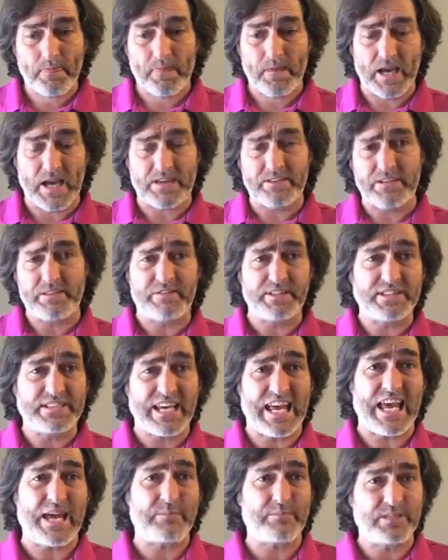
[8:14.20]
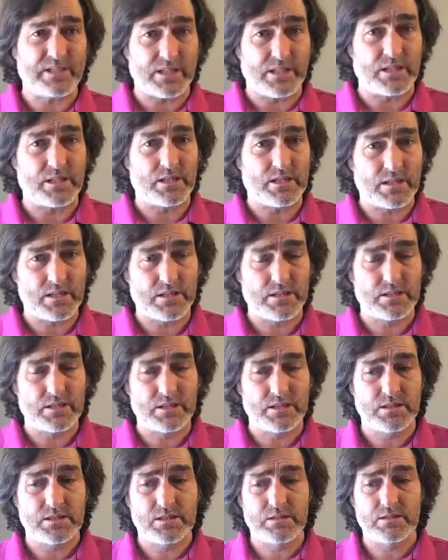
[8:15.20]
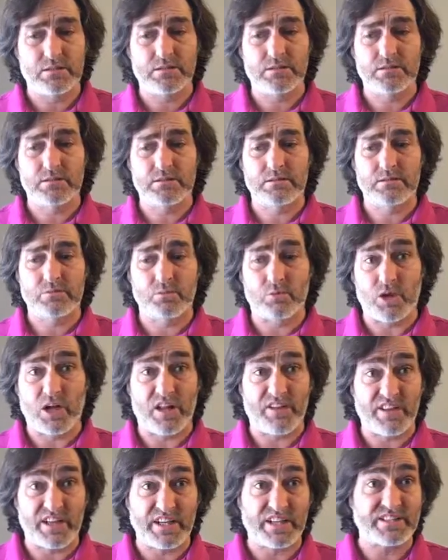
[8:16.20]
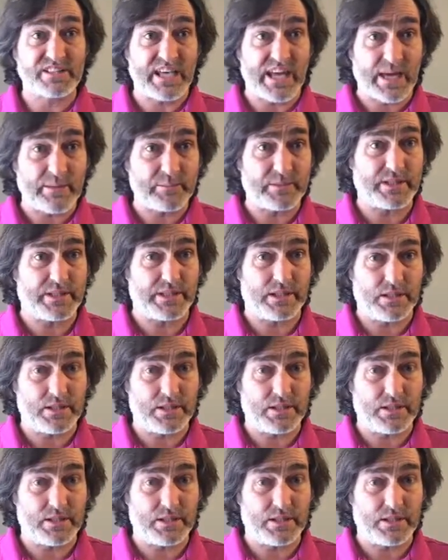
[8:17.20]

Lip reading: and if it's empty, well, then it's empty.